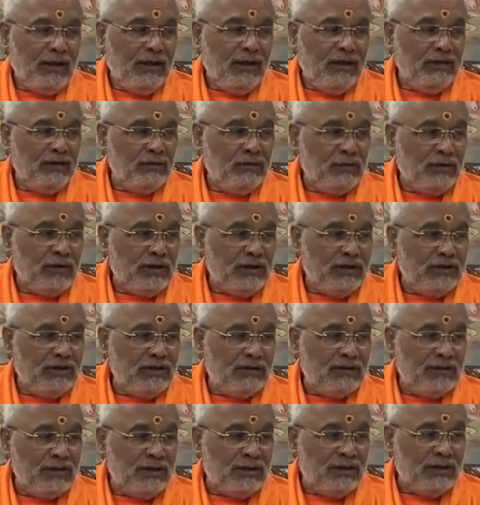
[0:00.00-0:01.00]
And you
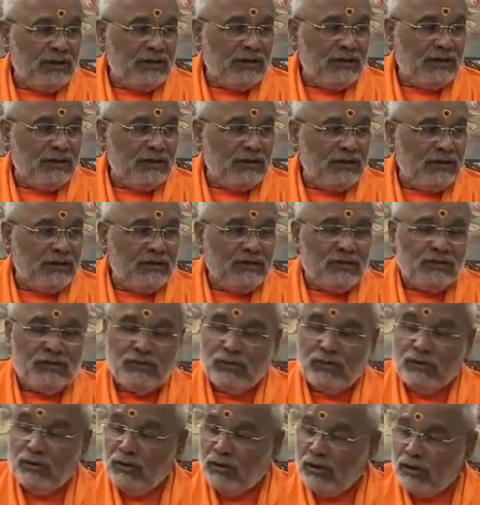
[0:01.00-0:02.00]
can see that this
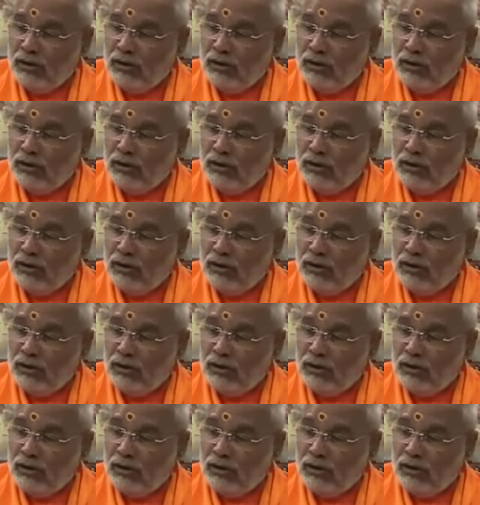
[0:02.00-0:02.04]
should